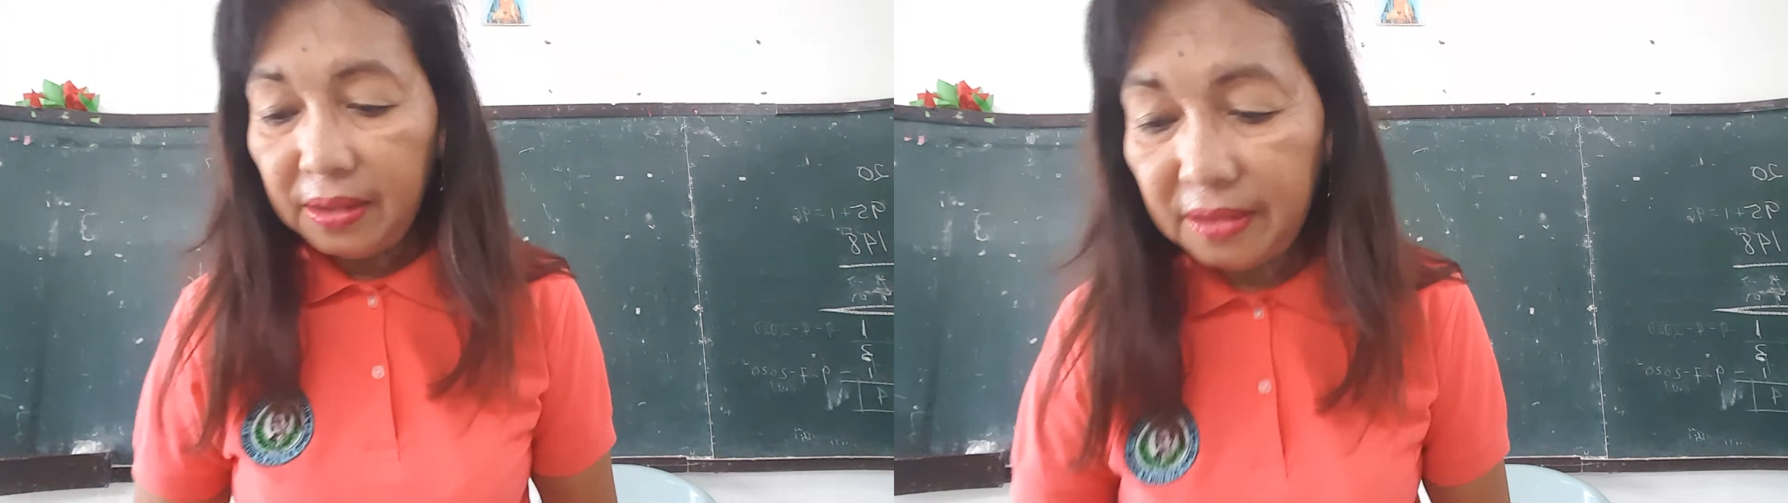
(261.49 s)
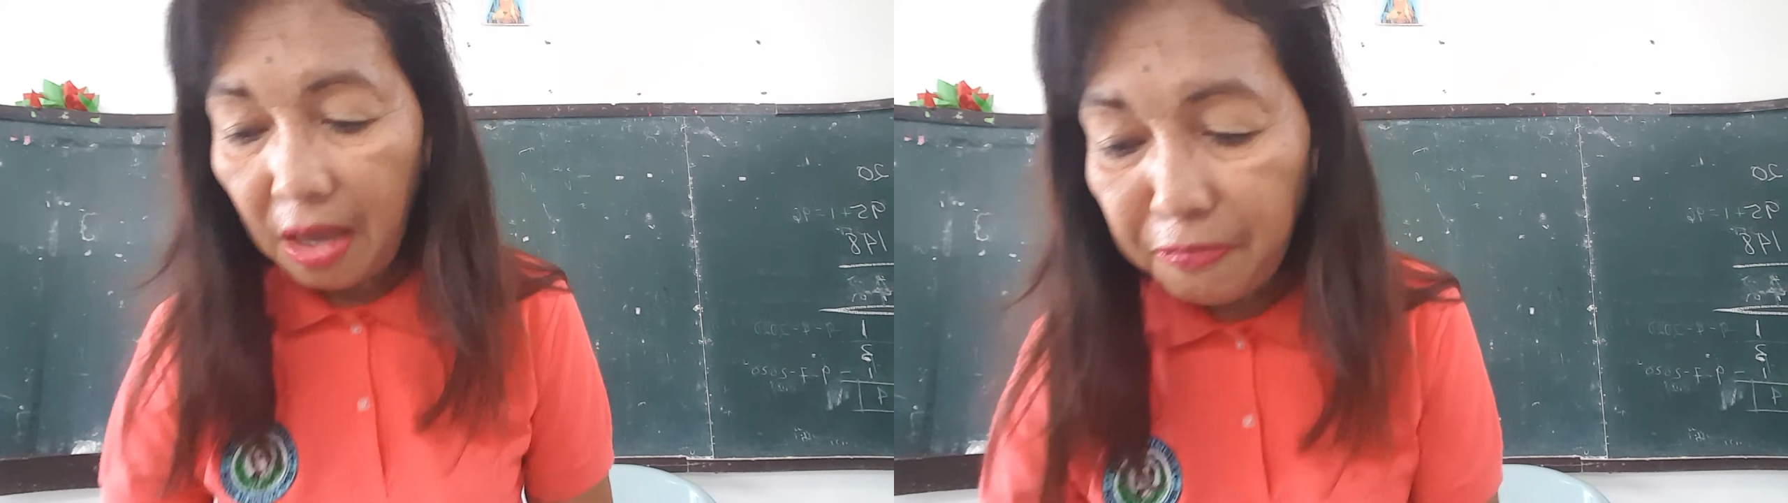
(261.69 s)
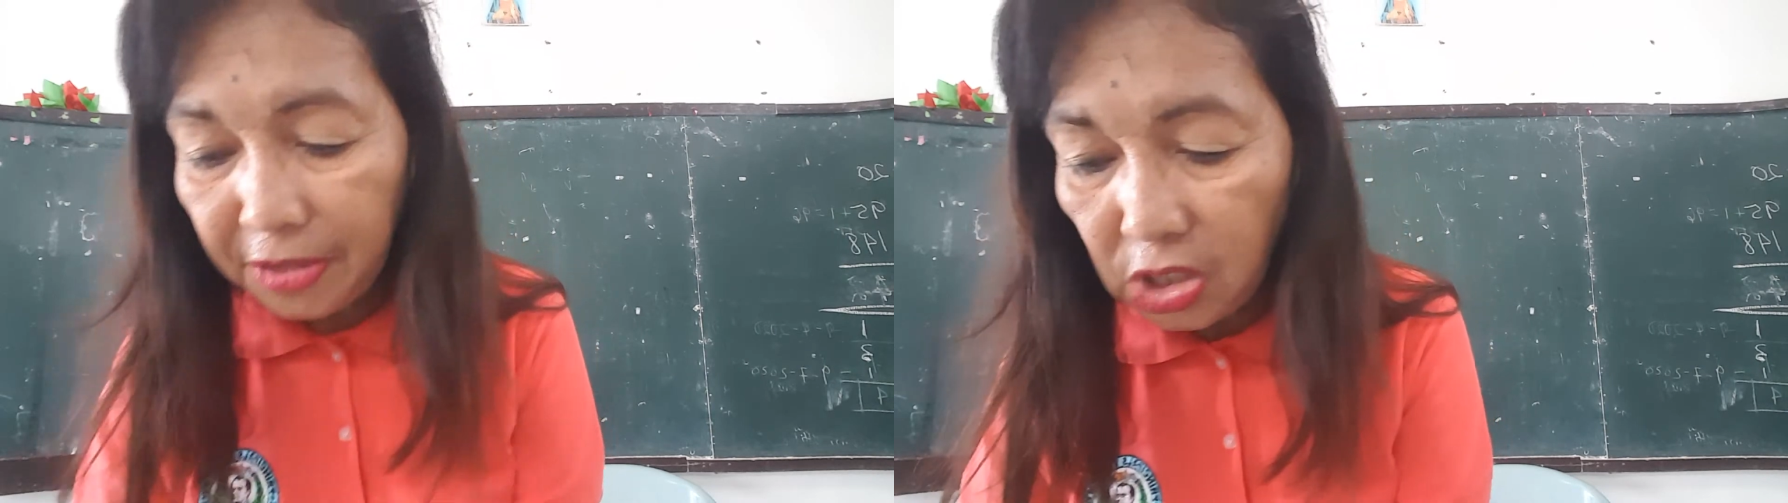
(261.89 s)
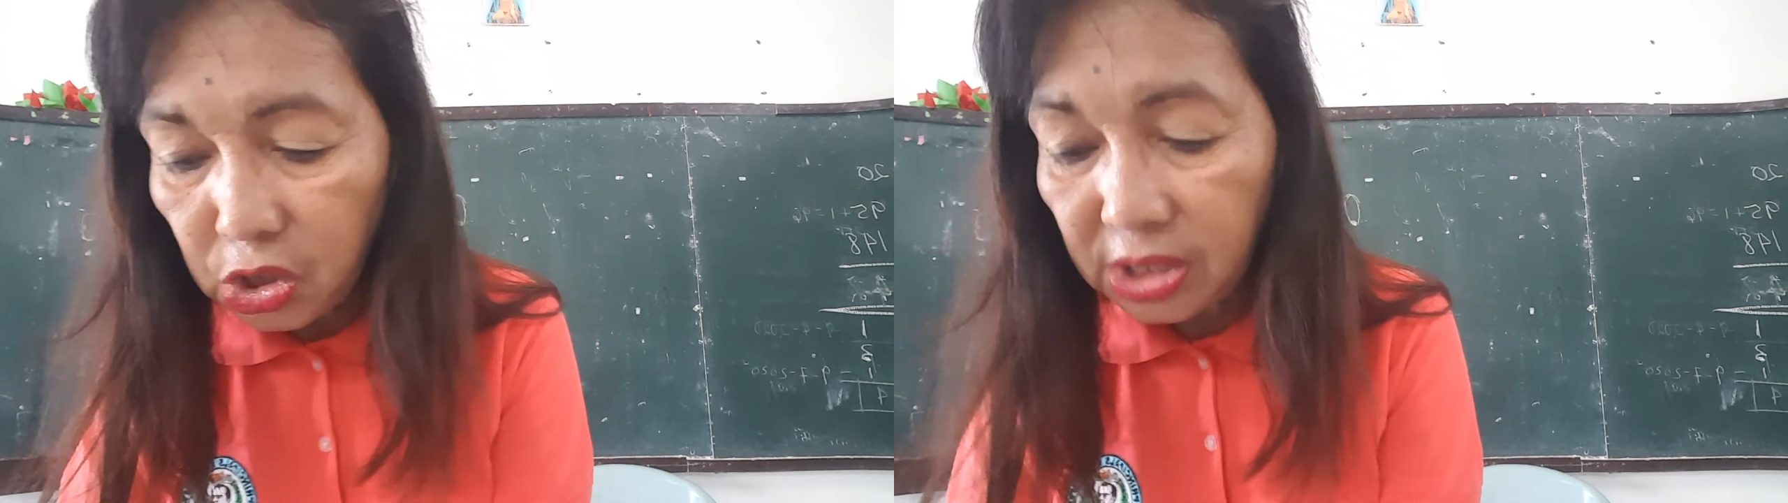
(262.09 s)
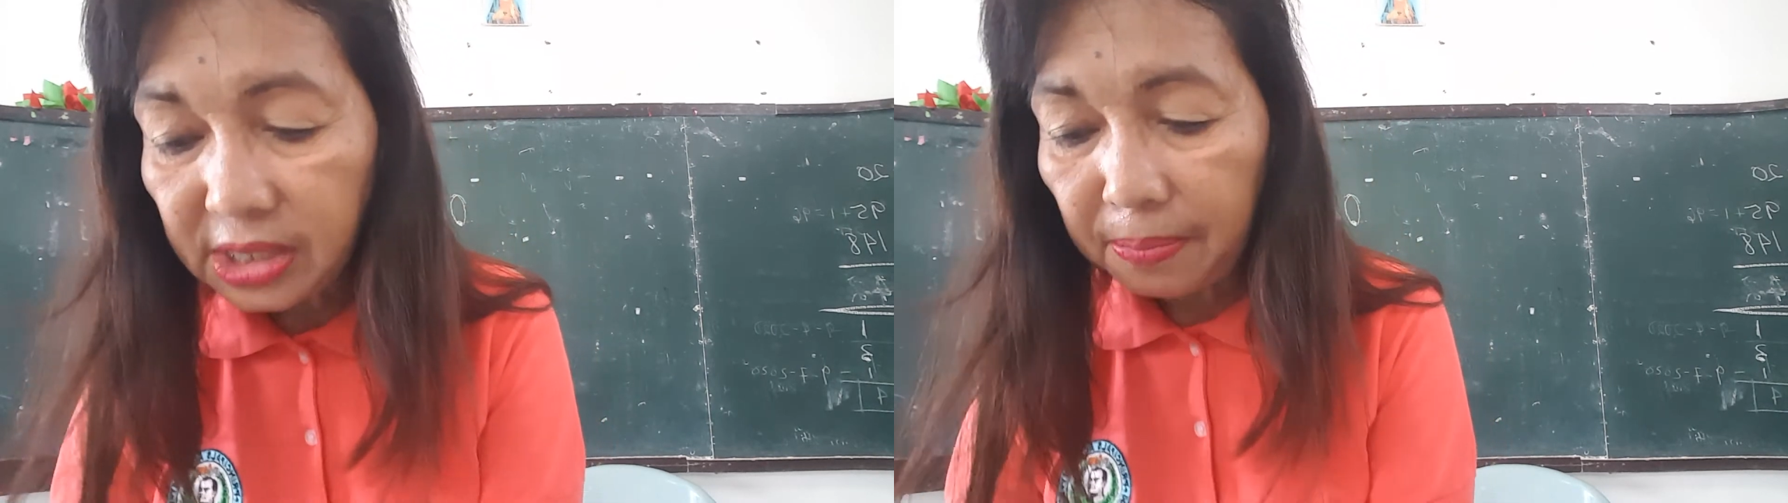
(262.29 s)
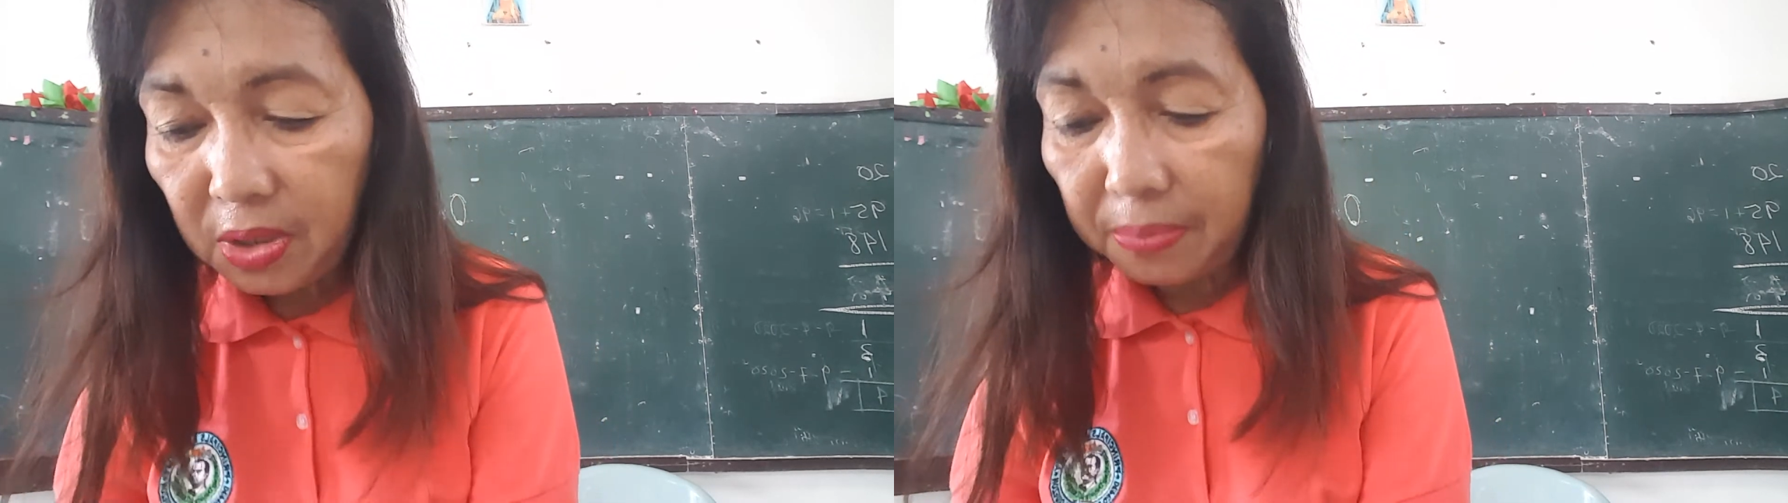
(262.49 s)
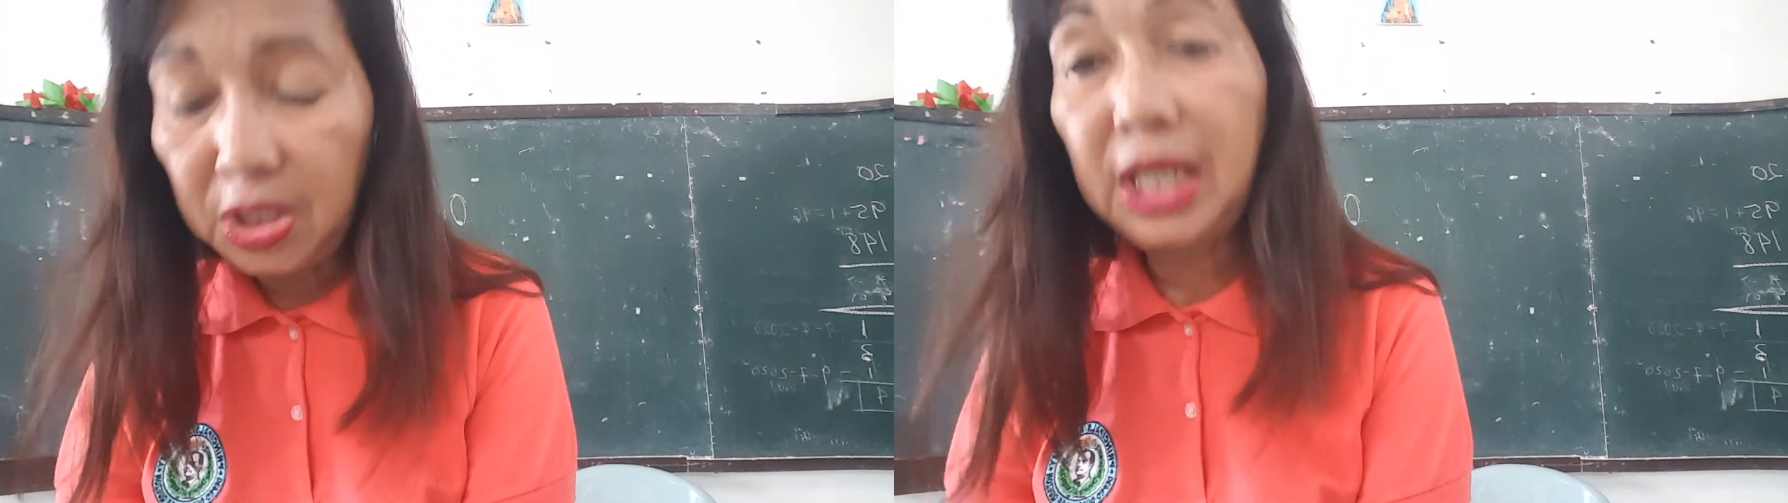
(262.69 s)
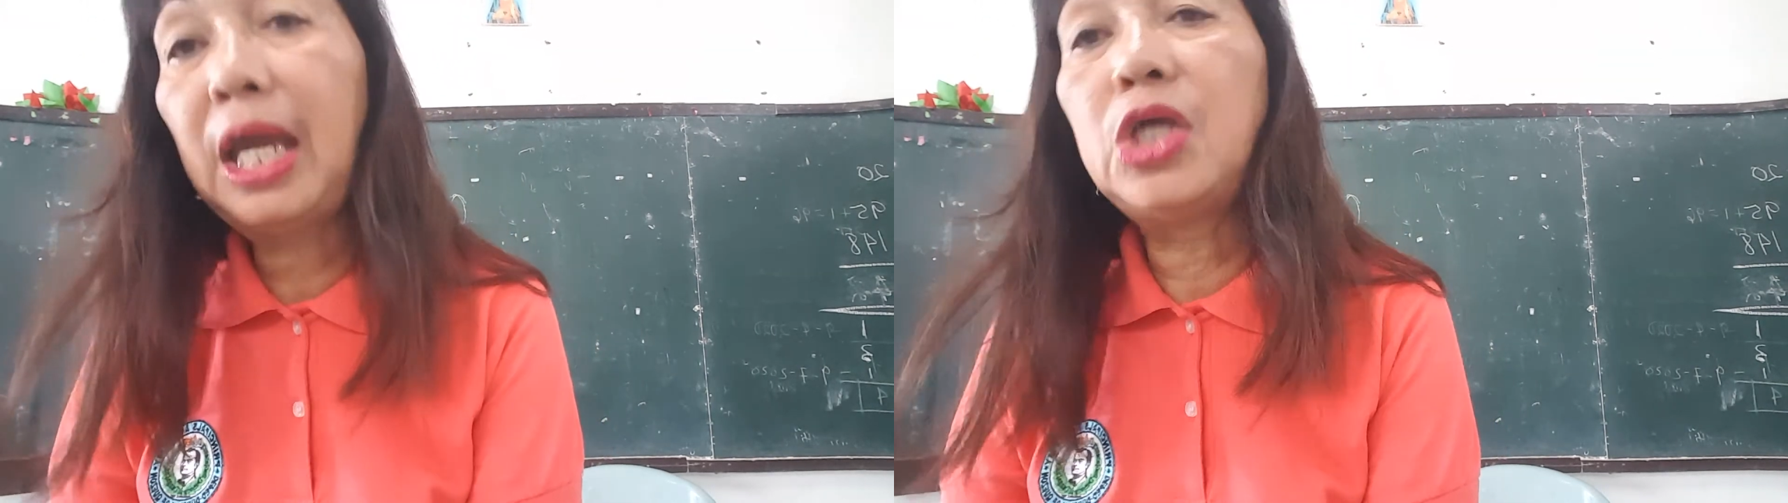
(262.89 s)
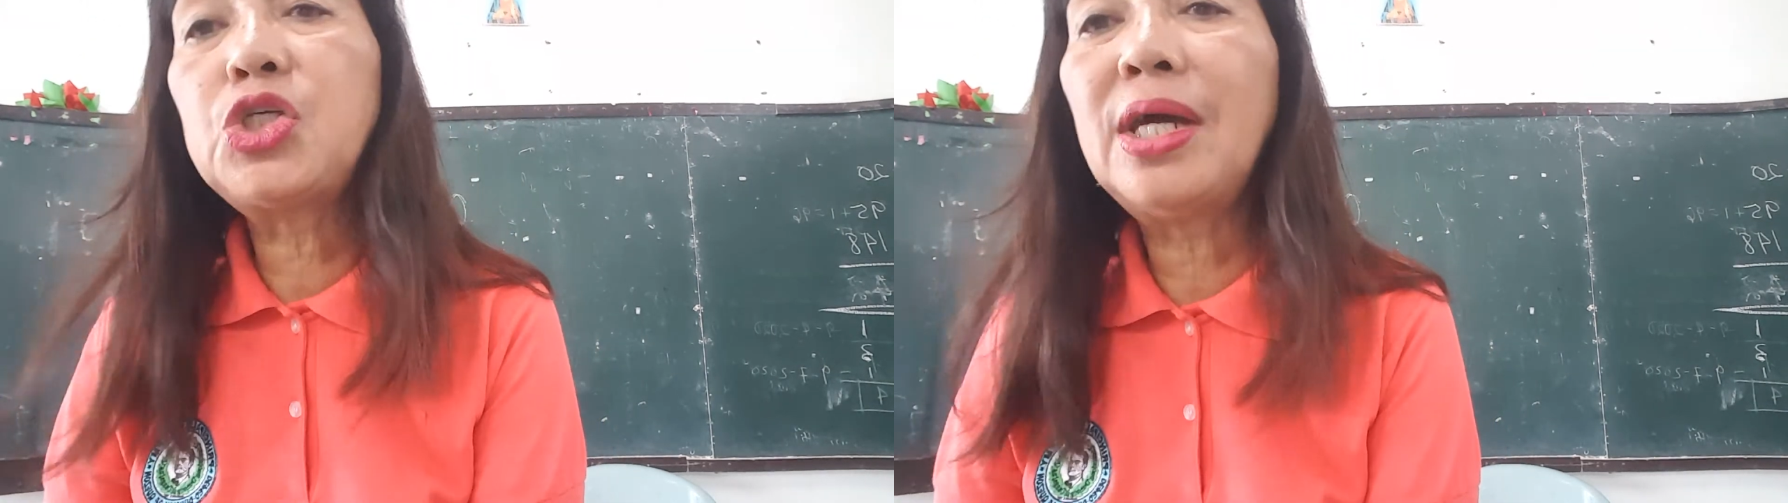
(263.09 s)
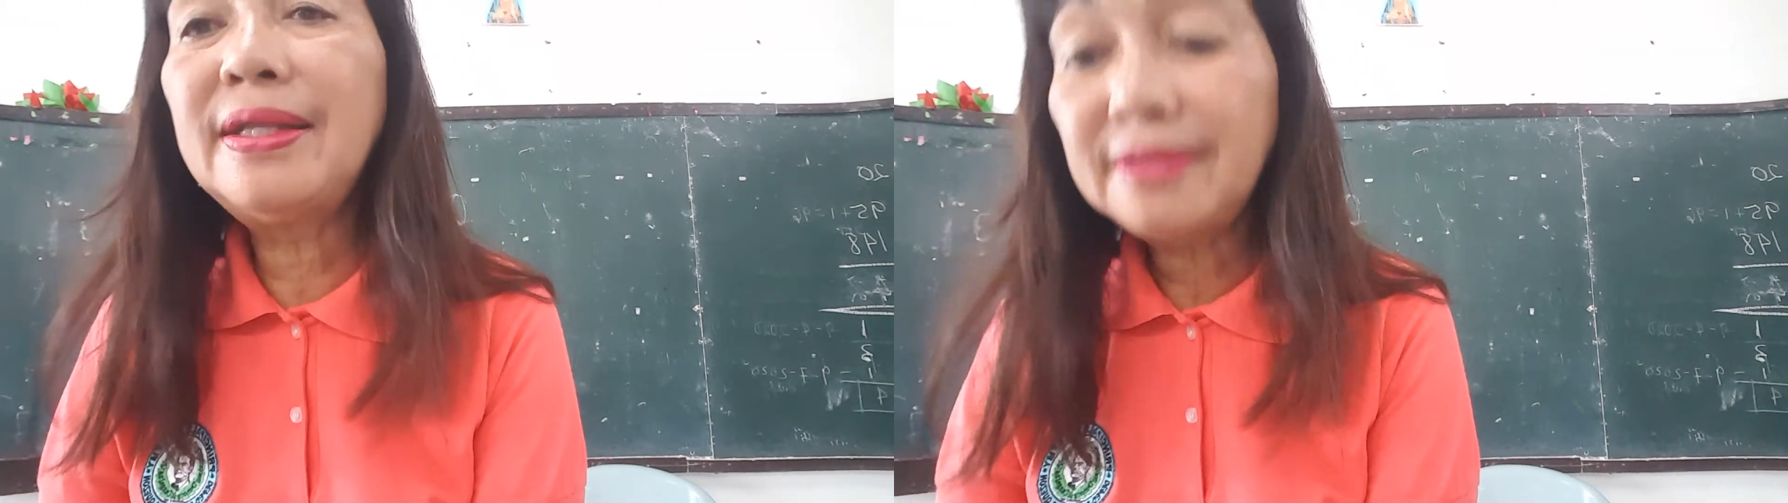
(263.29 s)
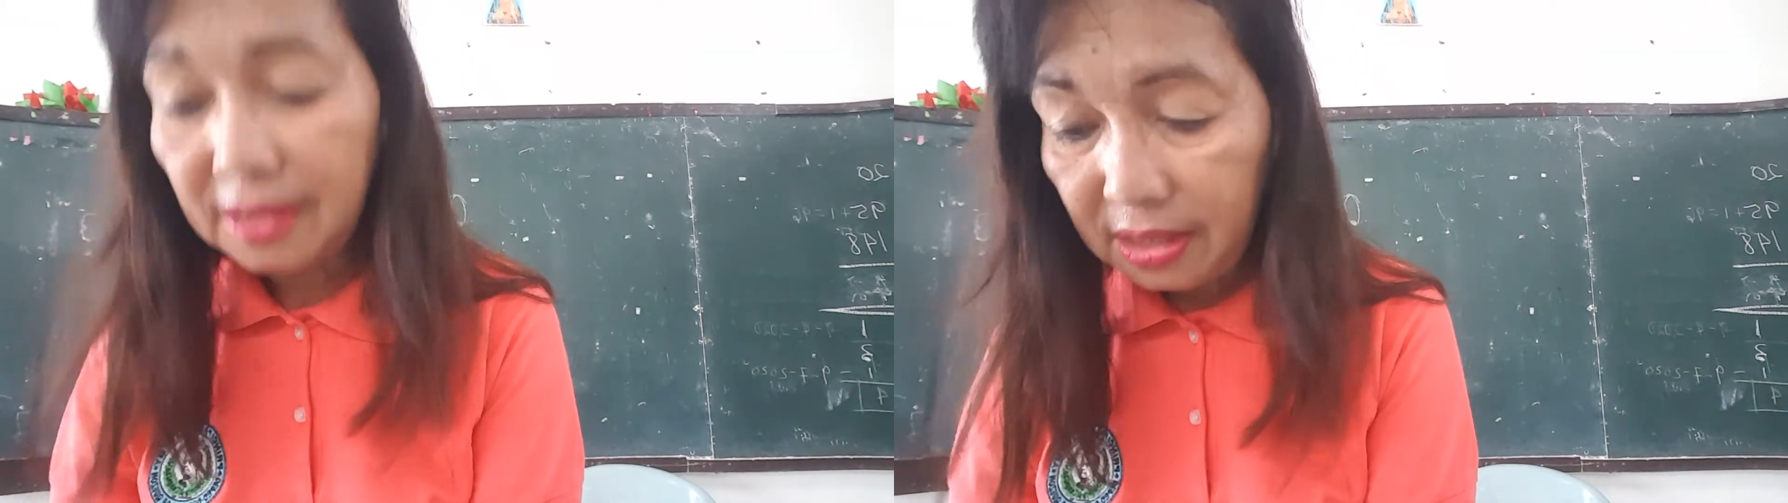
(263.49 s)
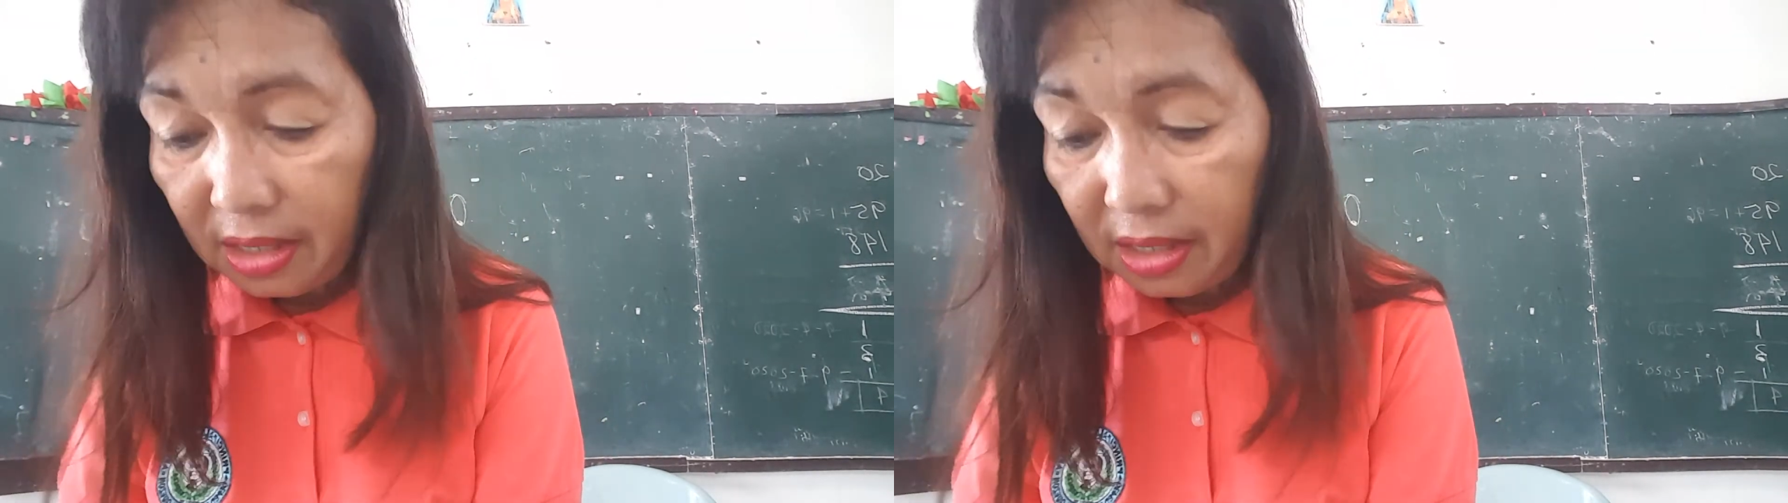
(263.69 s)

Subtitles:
definitions of communication,